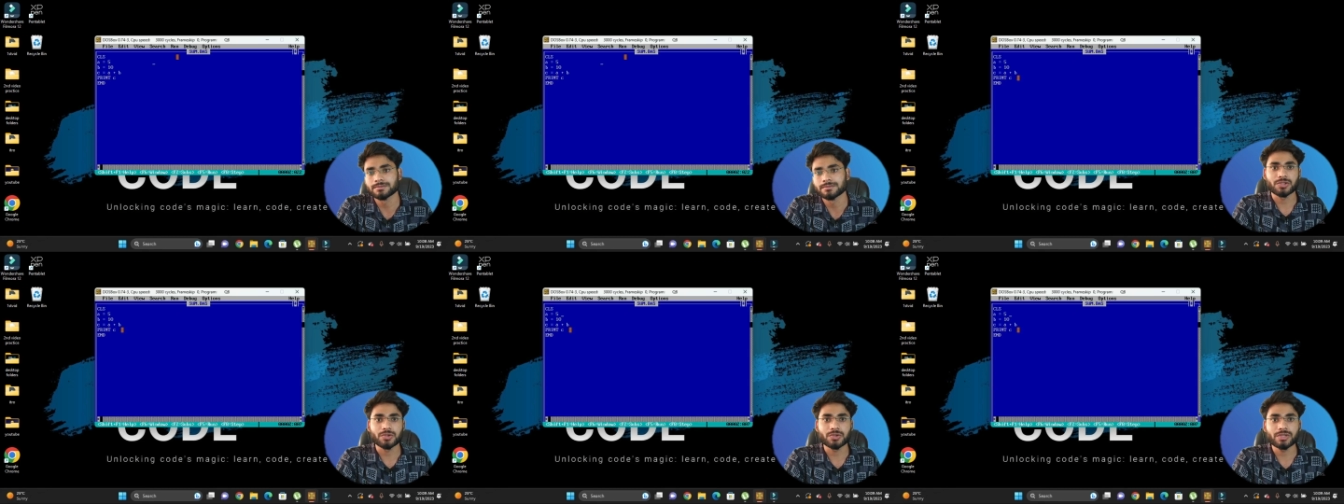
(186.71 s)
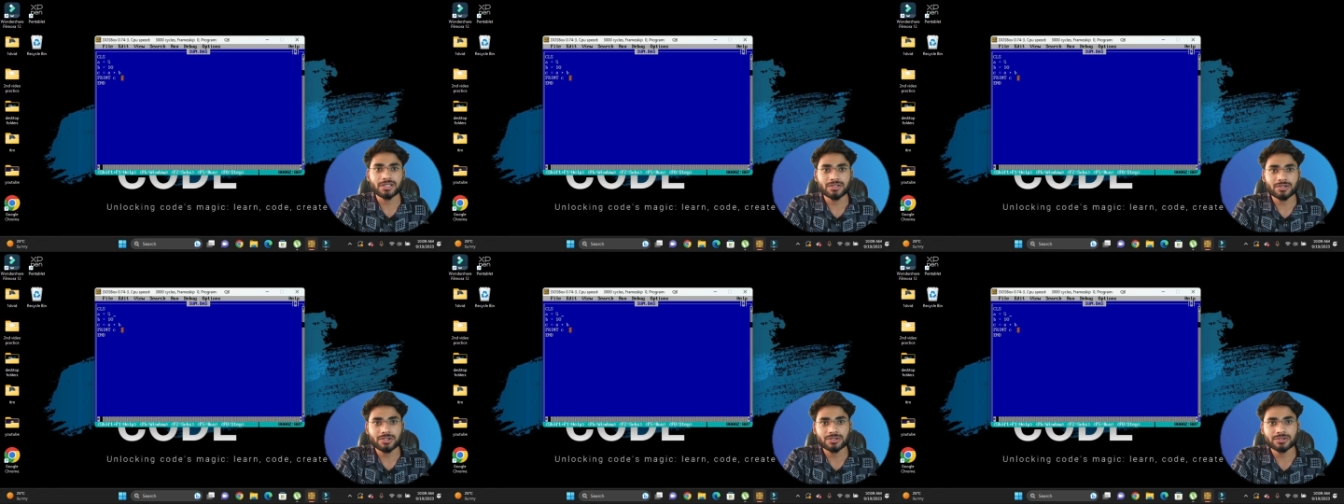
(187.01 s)
You
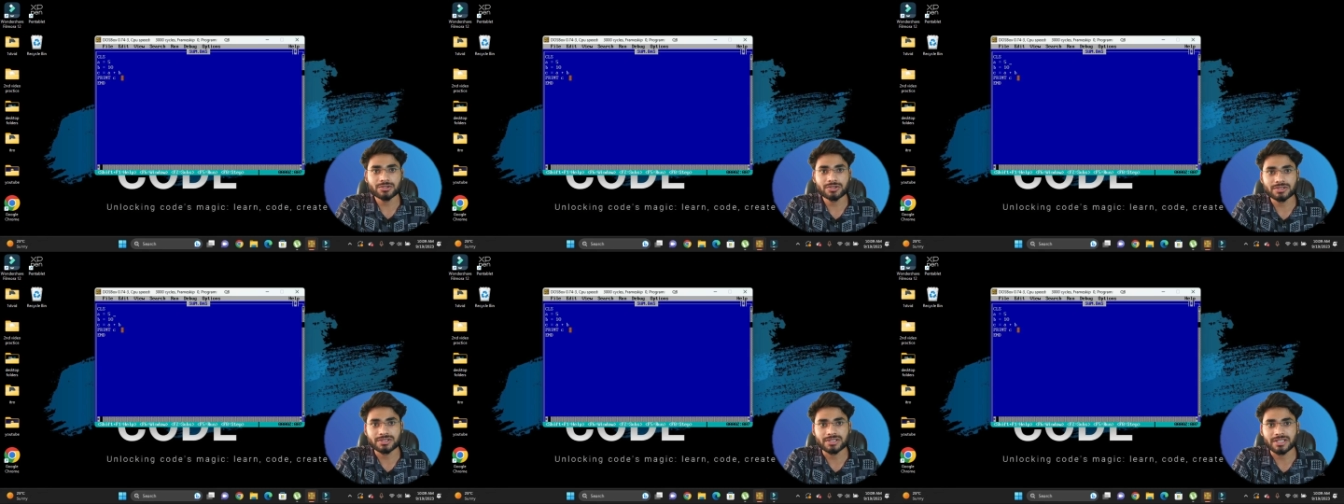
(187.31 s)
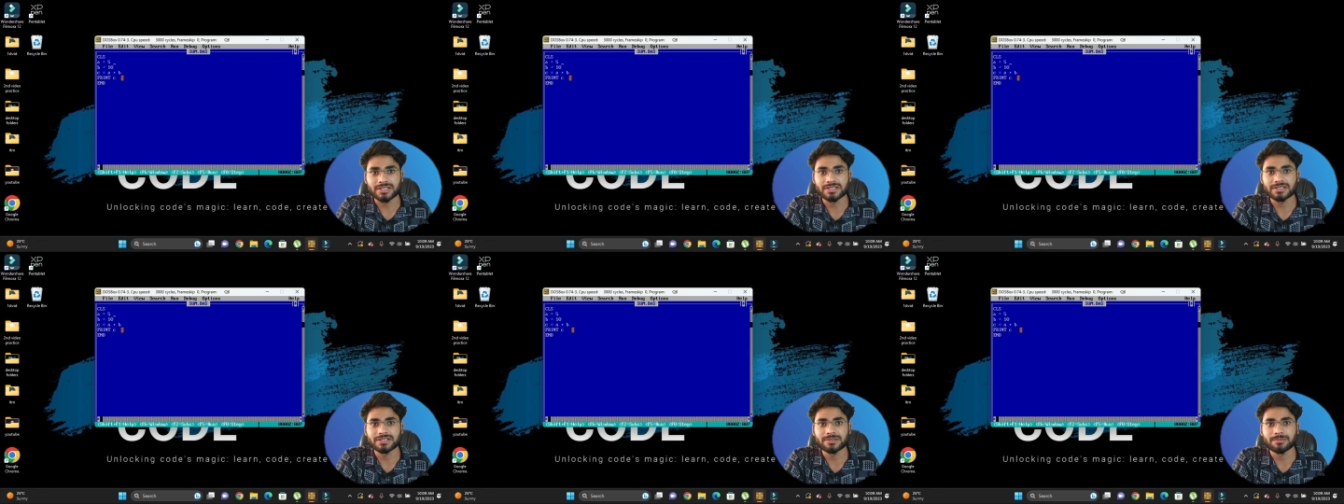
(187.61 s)
can also
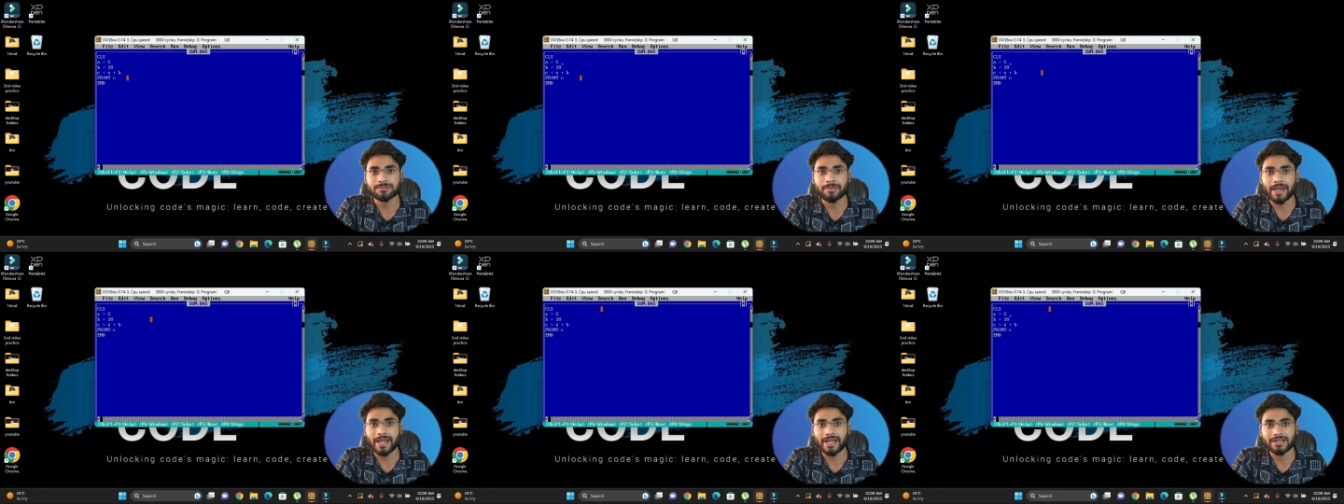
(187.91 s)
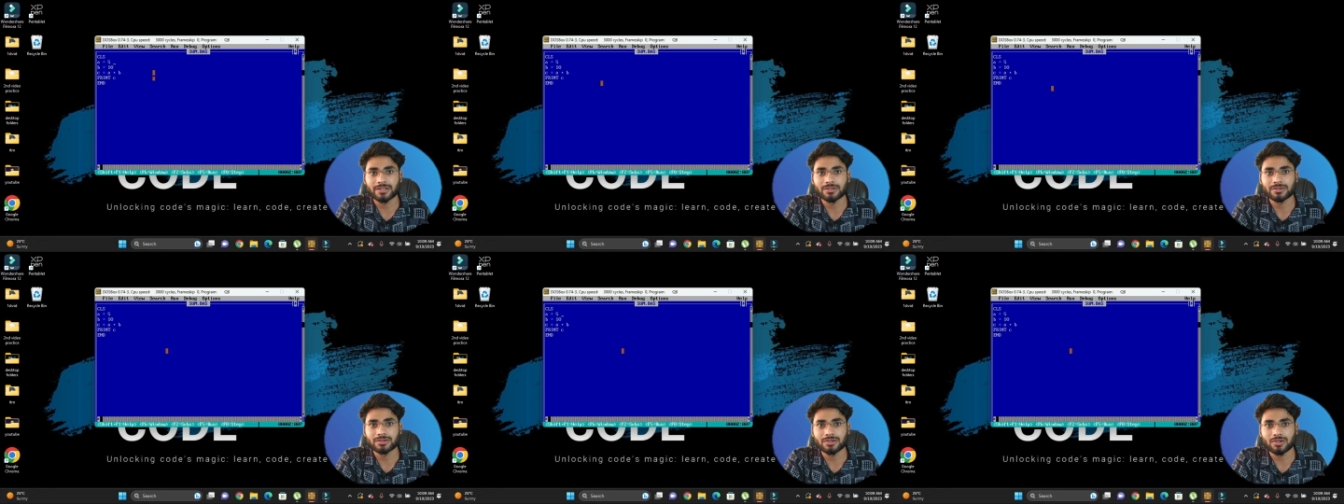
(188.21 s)
change the
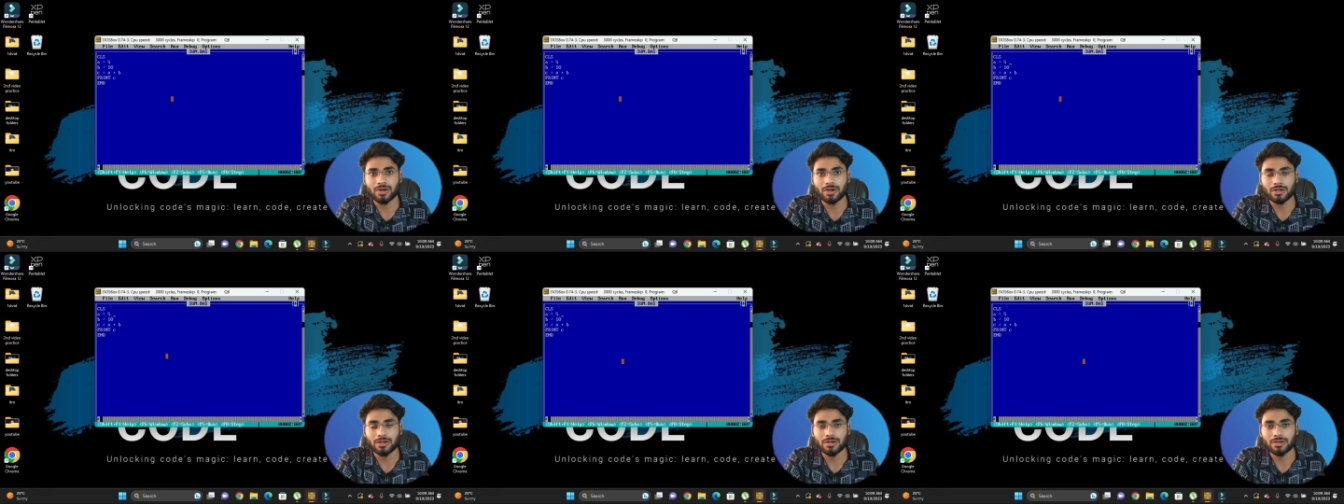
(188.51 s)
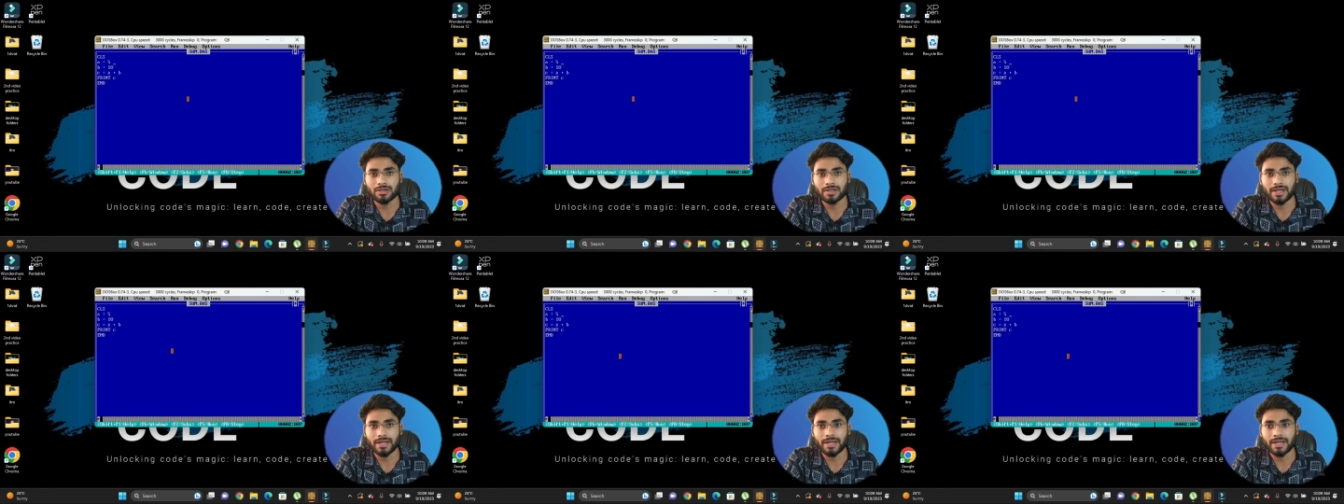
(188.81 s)
background
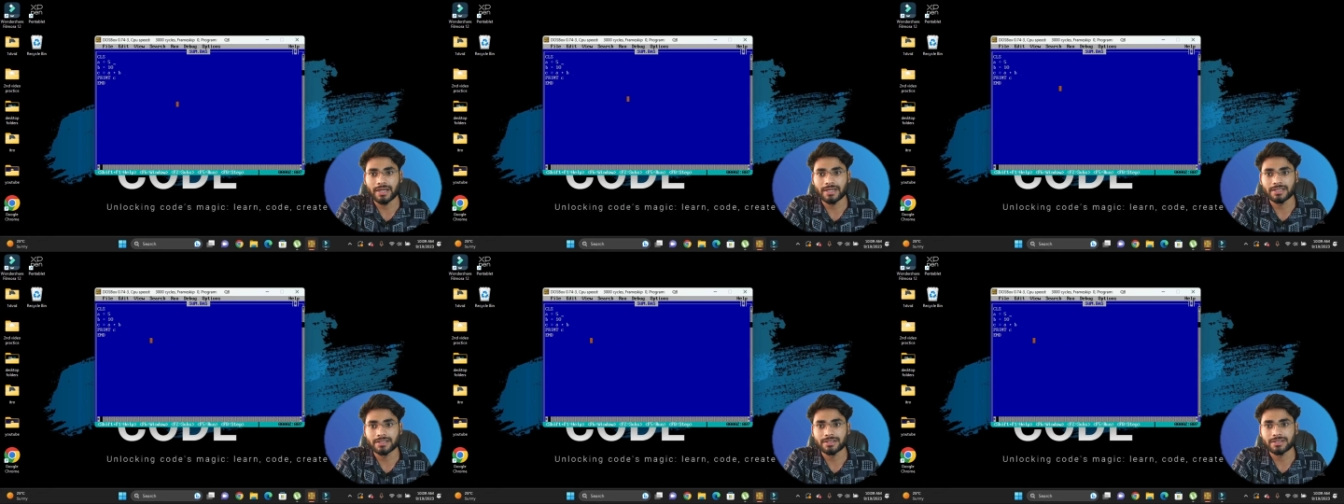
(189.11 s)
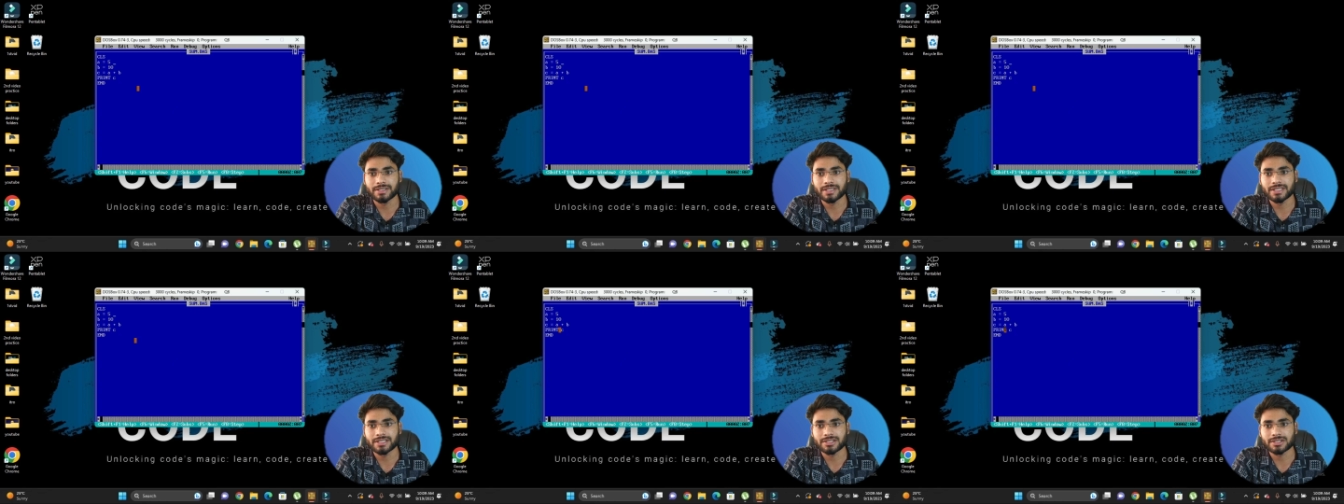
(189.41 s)
color and
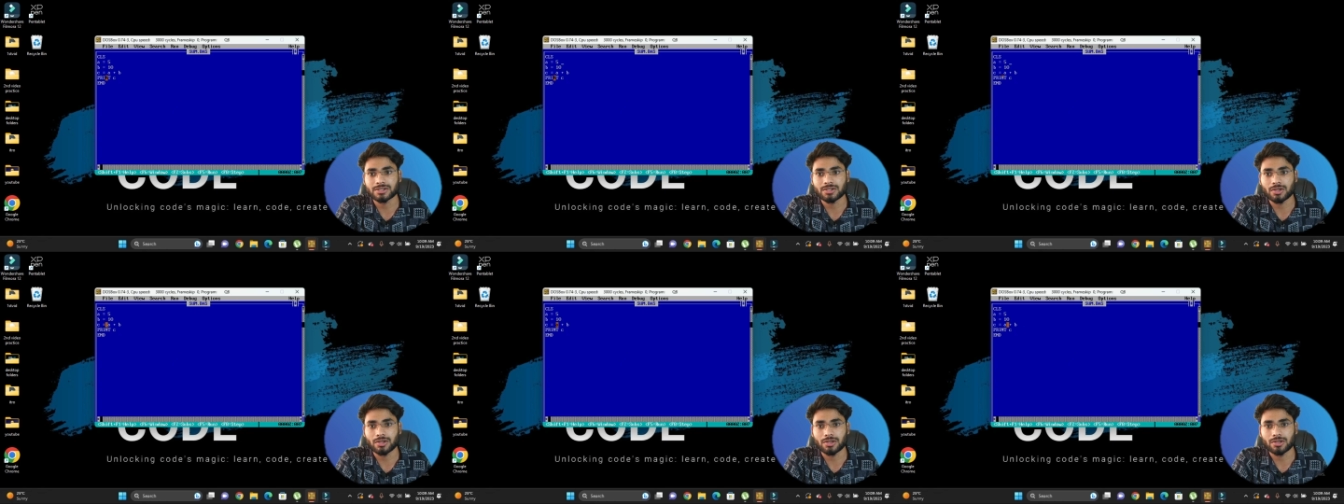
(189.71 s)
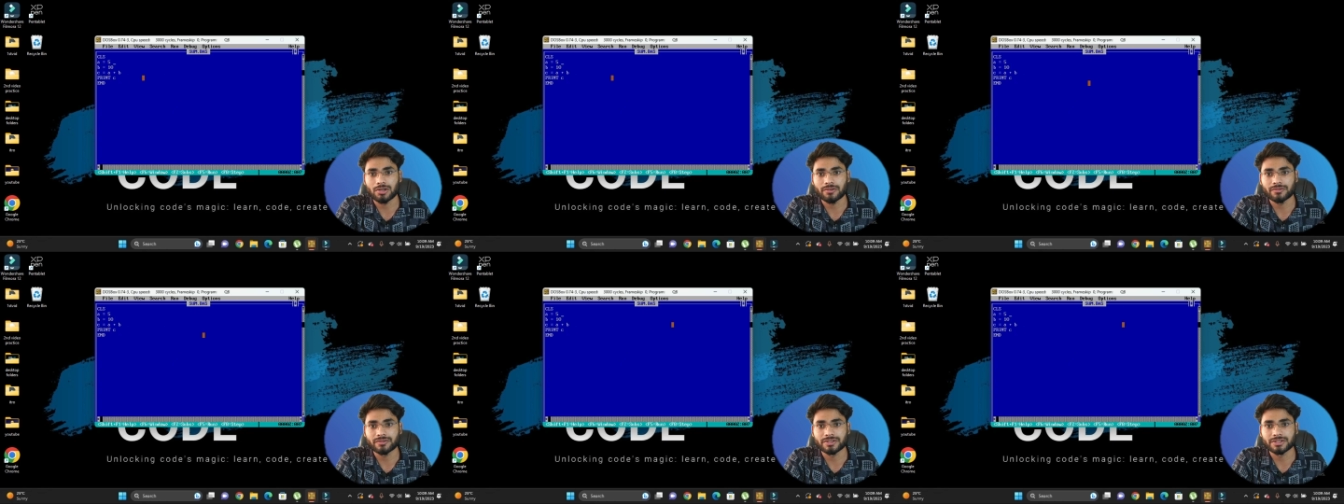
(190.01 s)
text
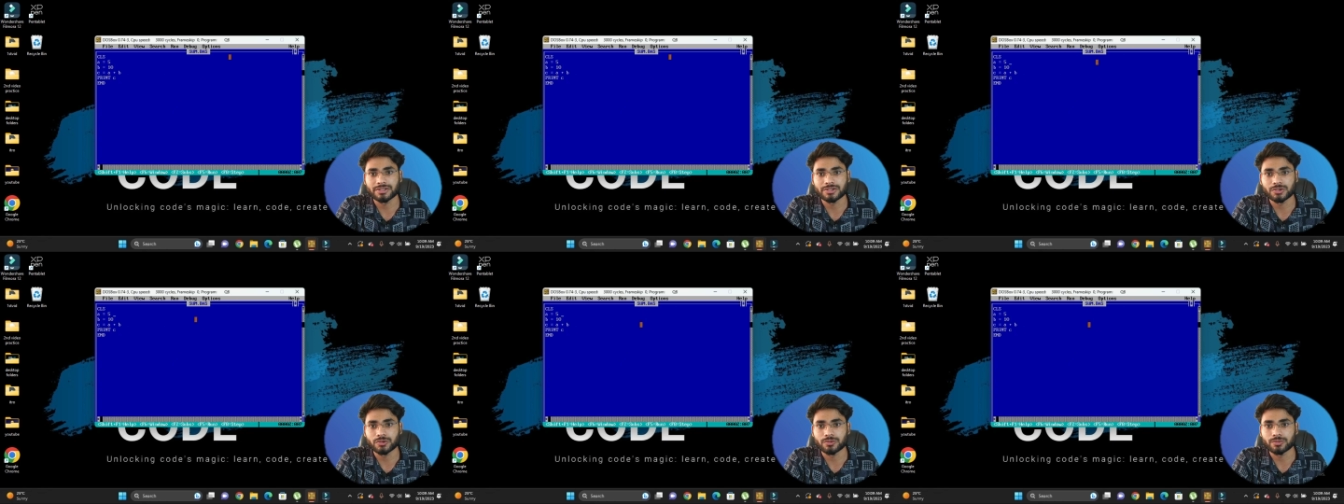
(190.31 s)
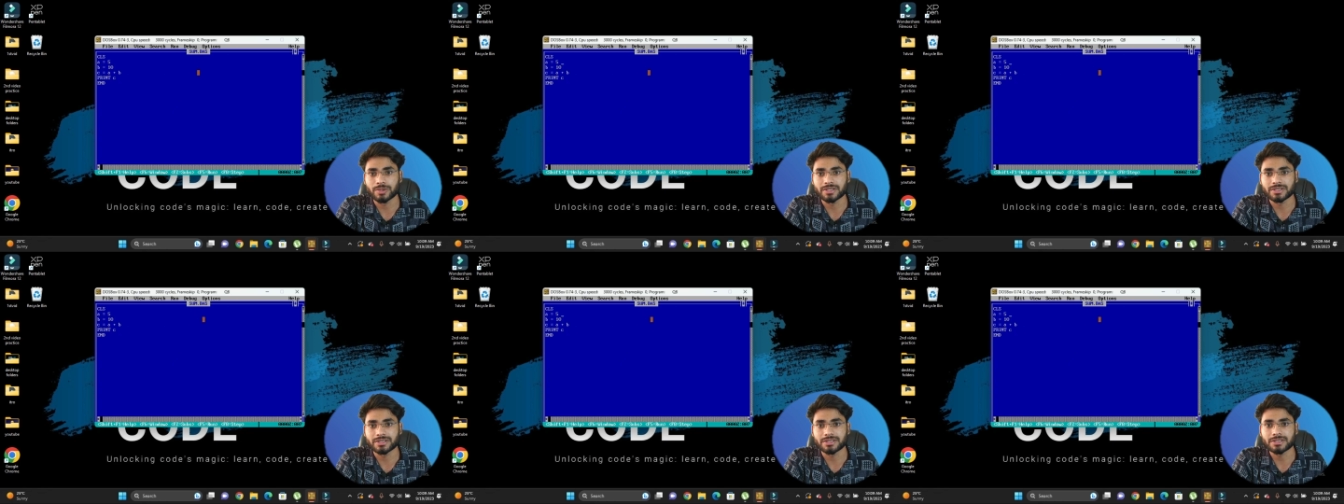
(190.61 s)
color of this
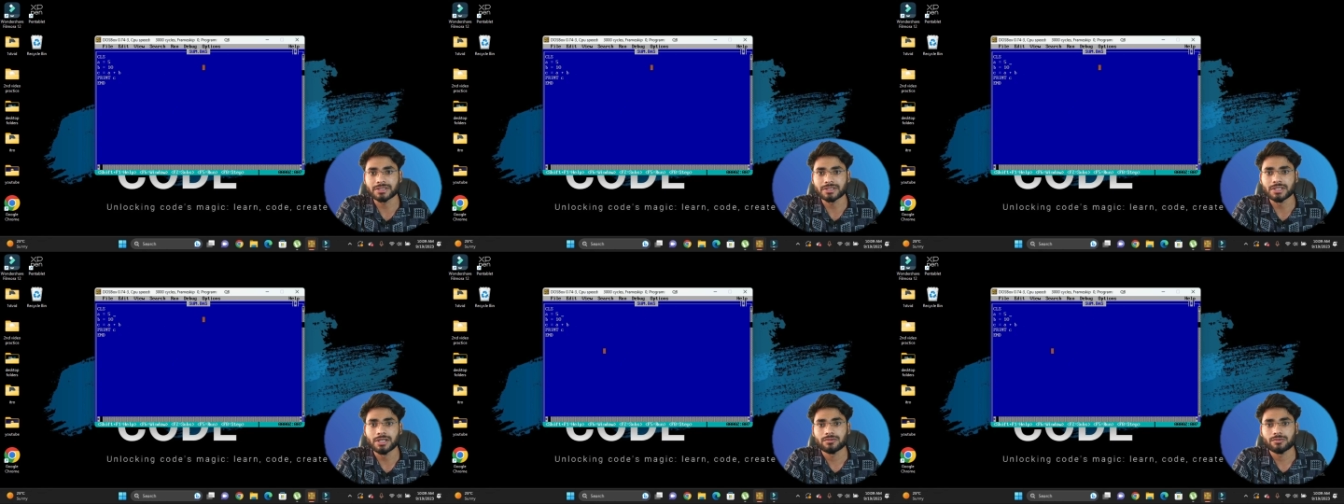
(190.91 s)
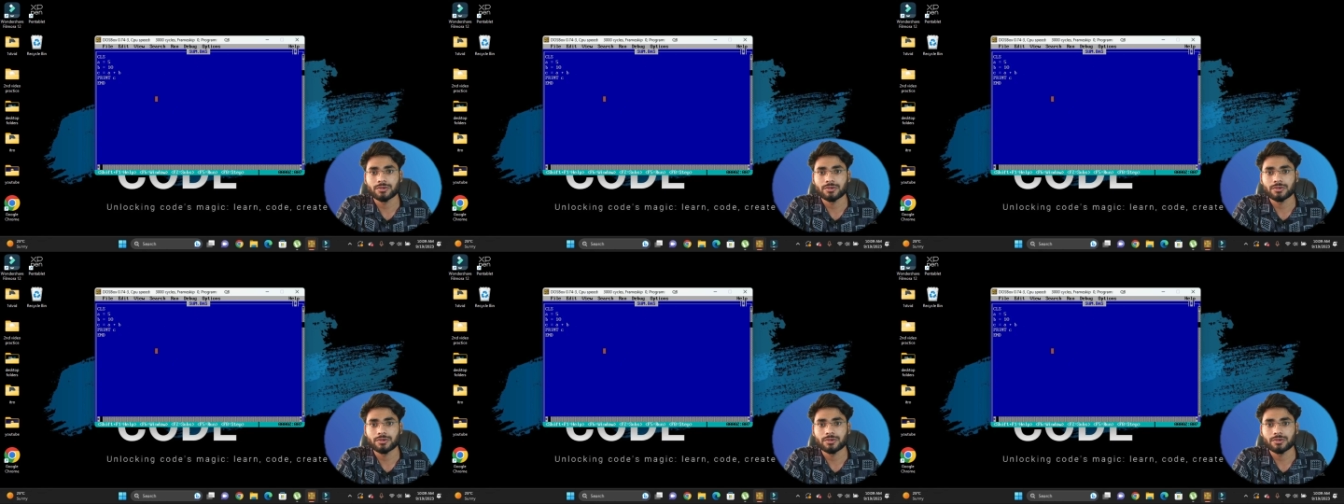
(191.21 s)
QBasic.